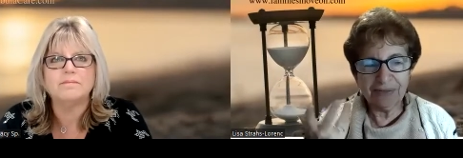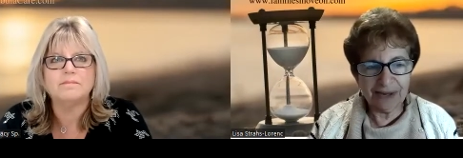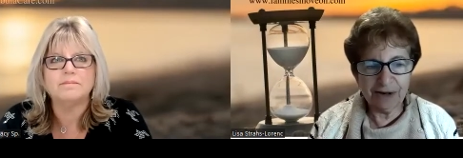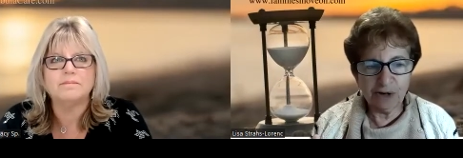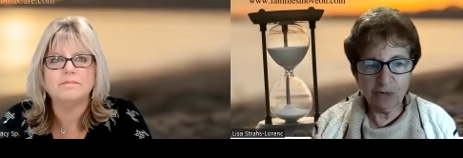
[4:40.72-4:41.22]
Speaker 1: and
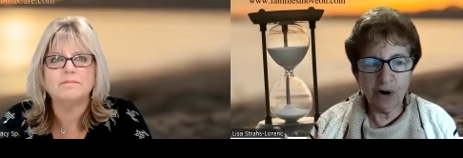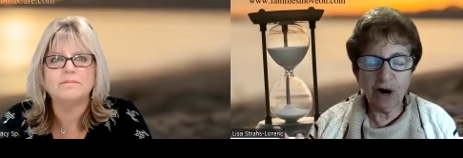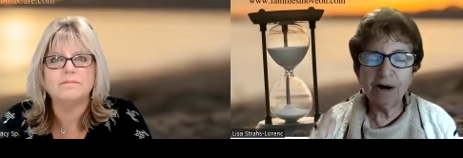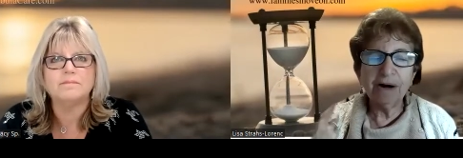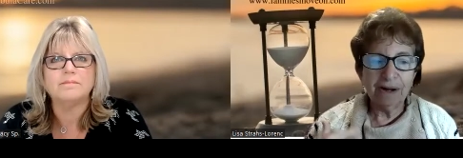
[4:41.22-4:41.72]
there you
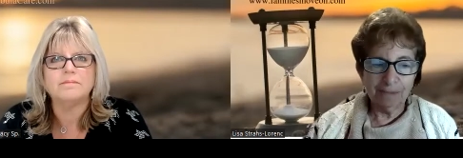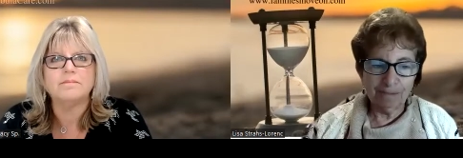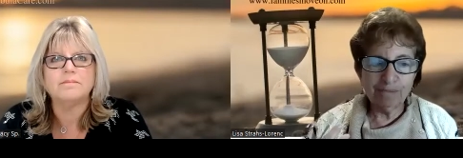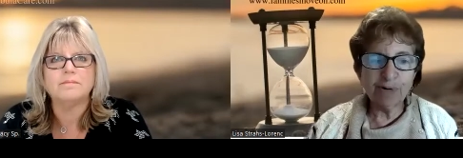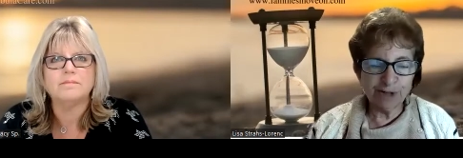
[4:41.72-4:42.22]
are
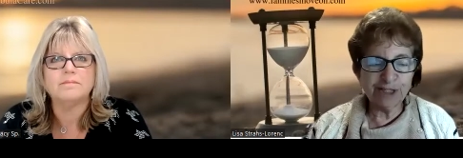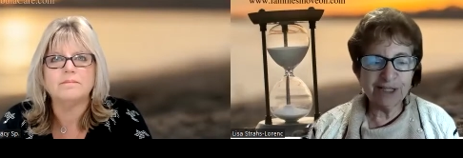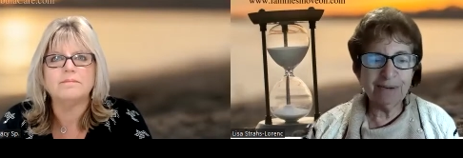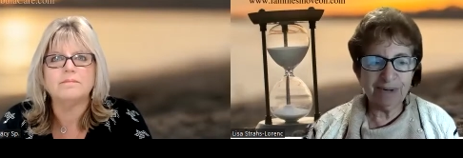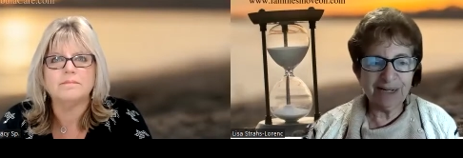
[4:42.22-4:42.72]

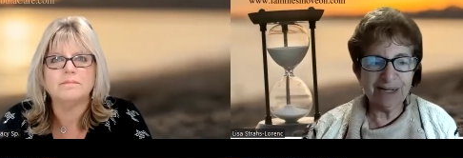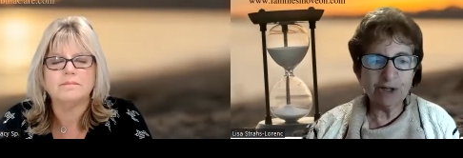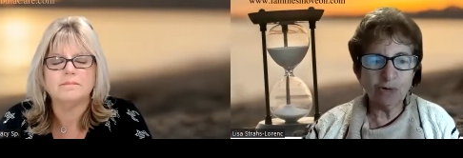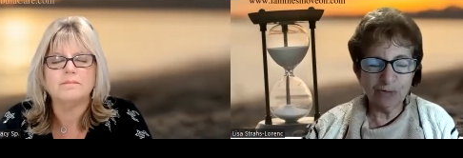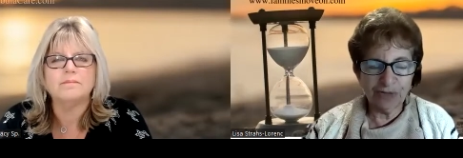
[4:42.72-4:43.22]
personally being
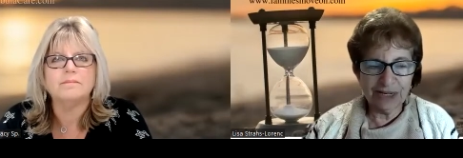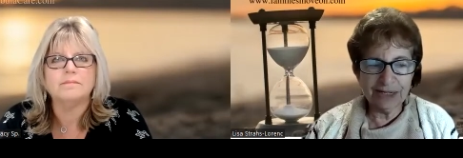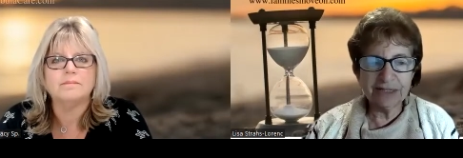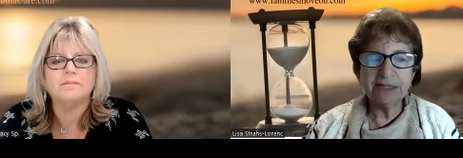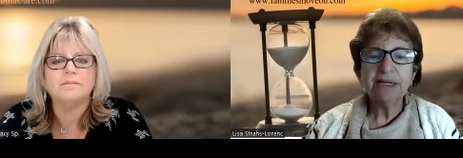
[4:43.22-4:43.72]
told
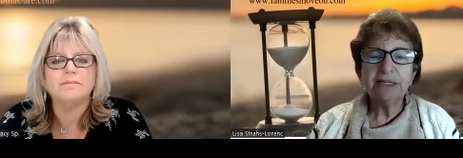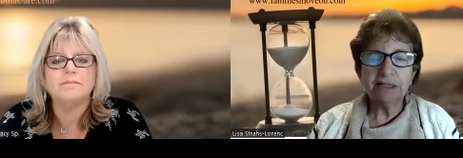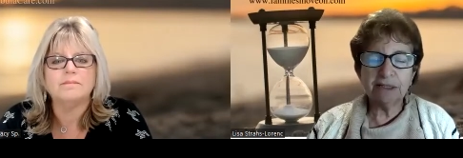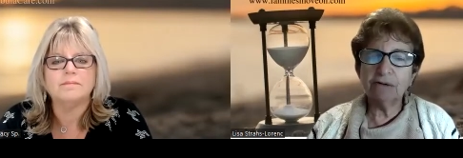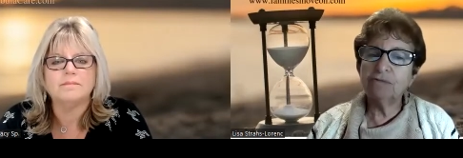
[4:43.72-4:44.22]
things
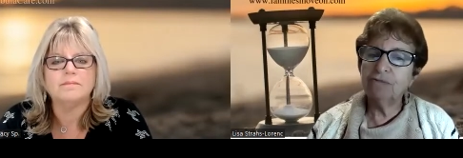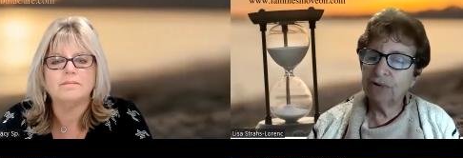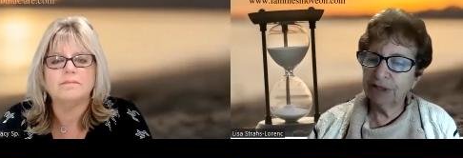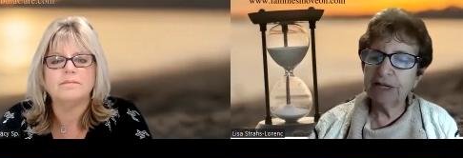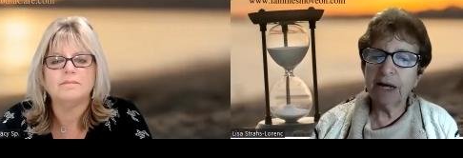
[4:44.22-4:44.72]
so
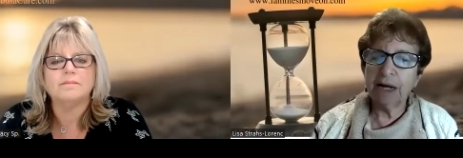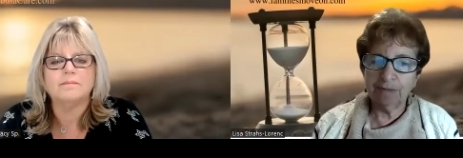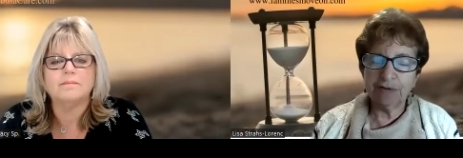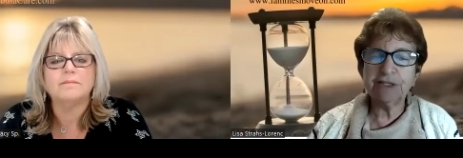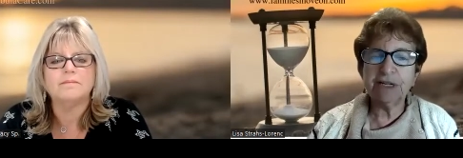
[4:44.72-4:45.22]
really
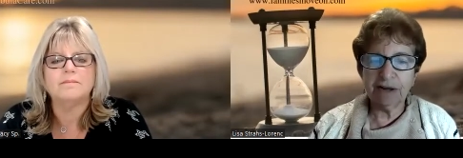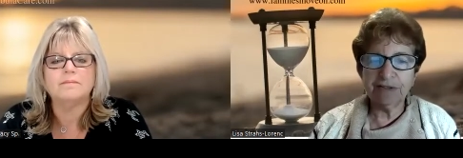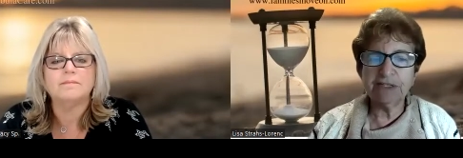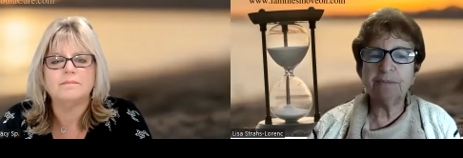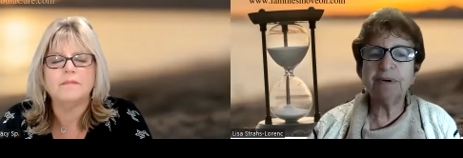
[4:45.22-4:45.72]
helpful to have
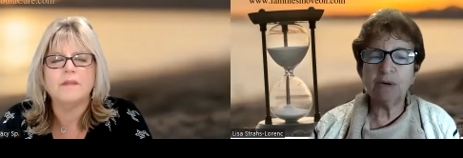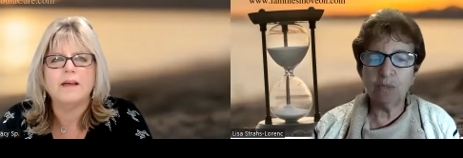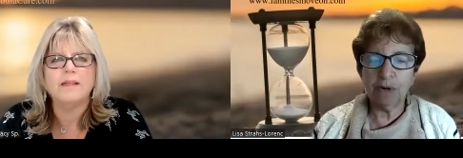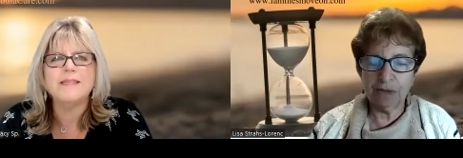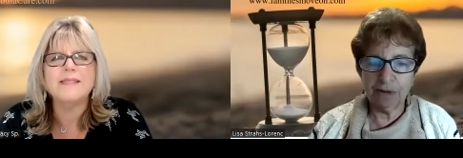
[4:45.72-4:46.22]
somebody
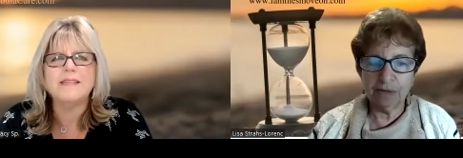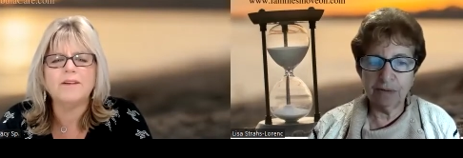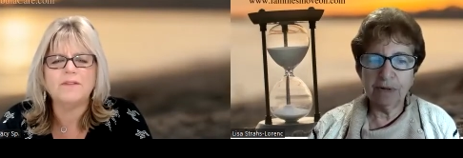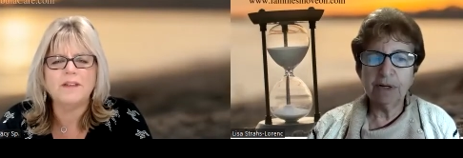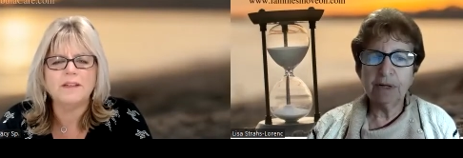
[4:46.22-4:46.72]
with you.
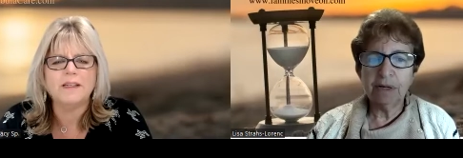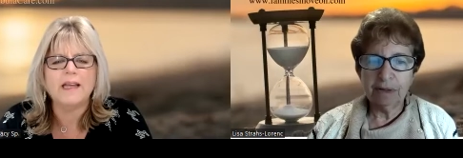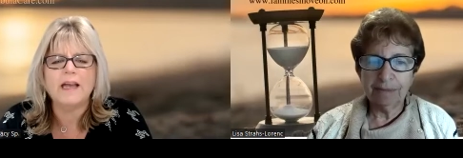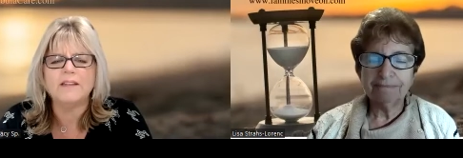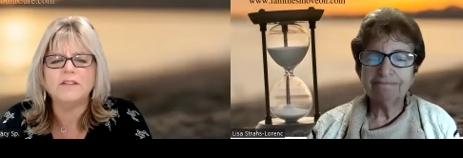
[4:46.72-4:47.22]

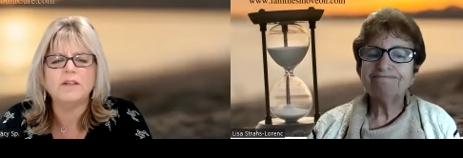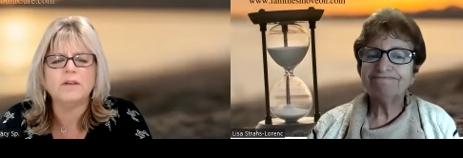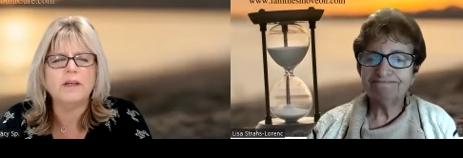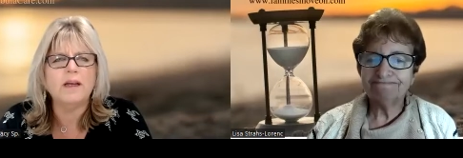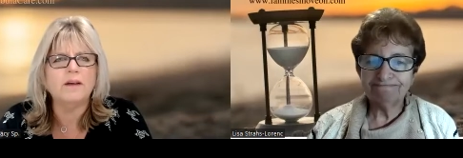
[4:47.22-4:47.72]
Speaker 2: Definitely. And you
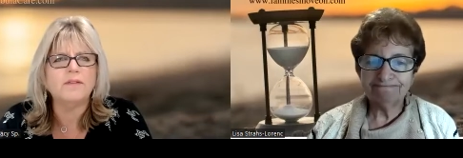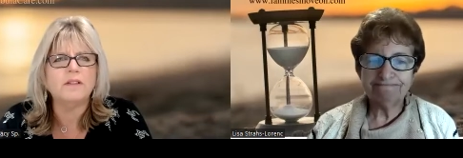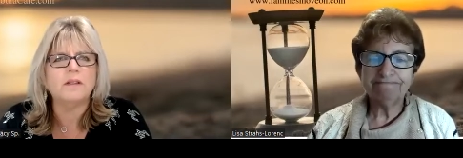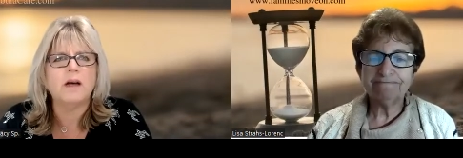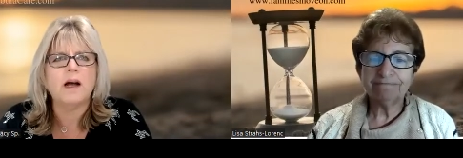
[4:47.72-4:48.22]
don't have
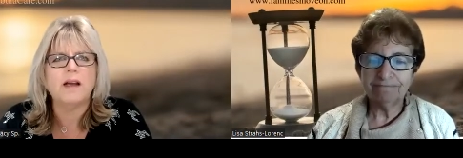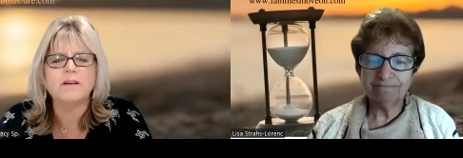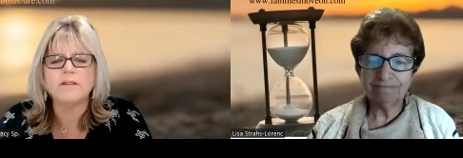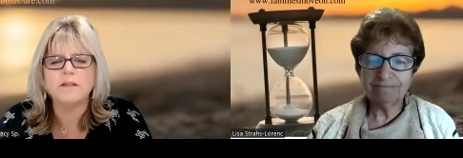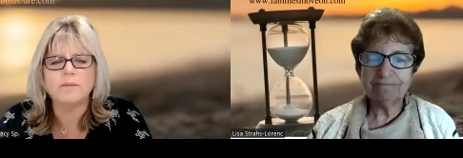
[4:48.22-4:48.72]
to hire
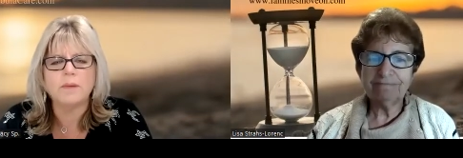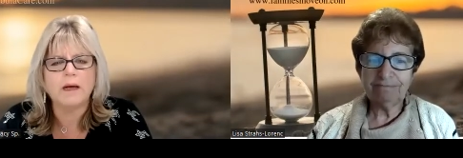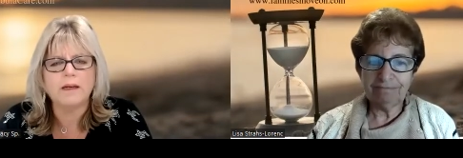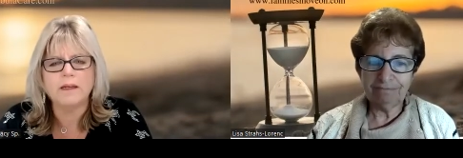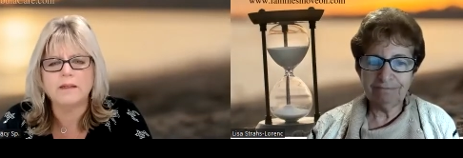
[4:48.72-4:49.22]

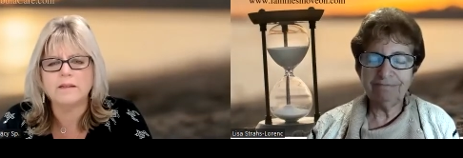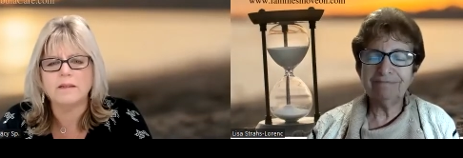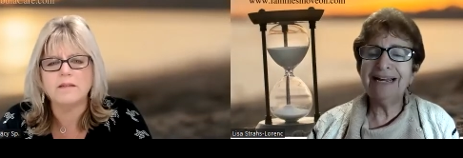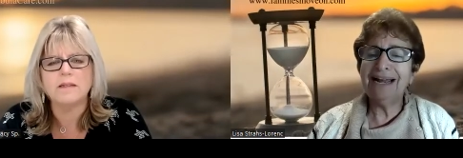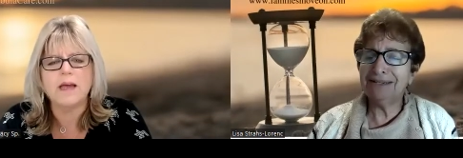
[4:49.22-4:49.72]
somebody. It
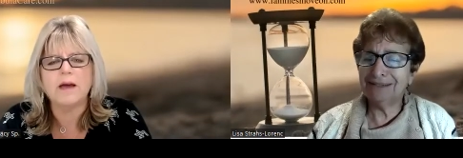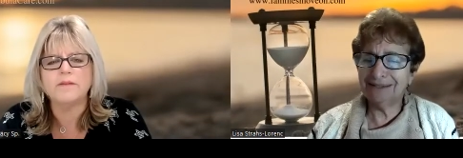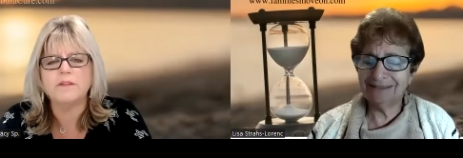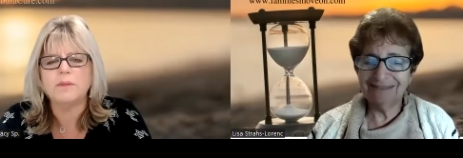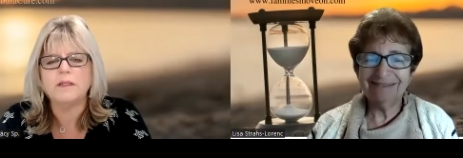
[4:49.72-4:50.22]
doesn't yes. have
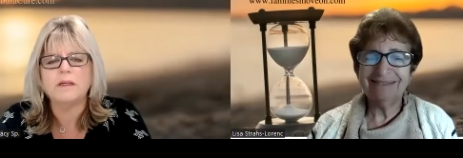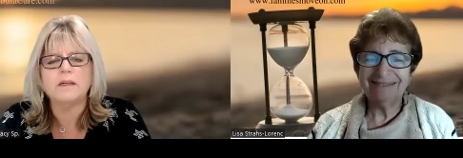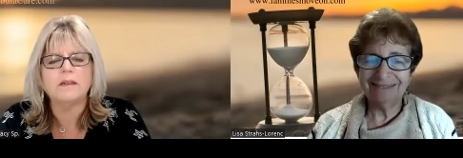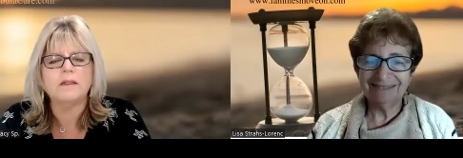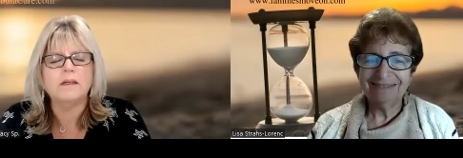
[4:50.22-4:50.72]
to be
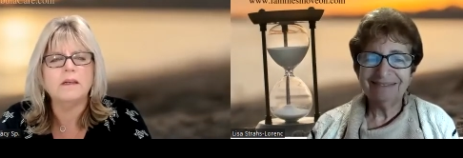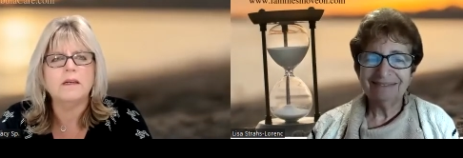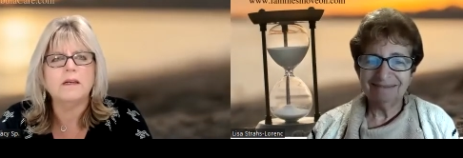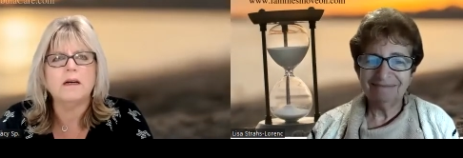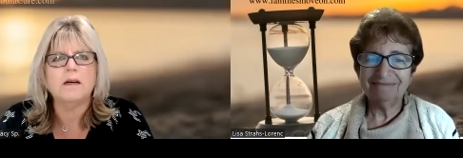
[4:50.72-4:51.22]
a,
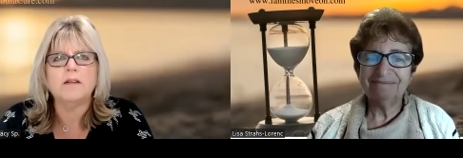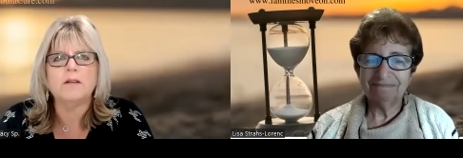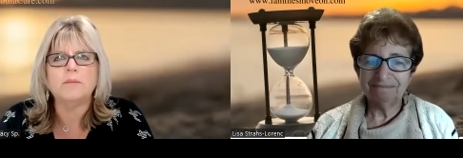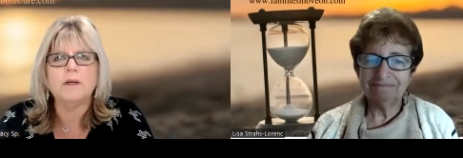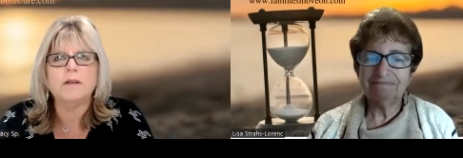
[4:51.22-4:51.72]

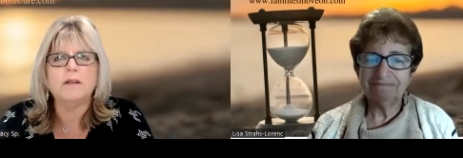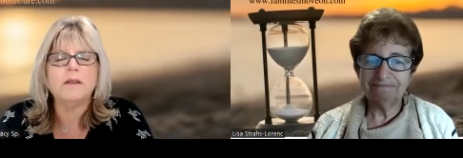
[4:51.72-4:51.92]
um, a,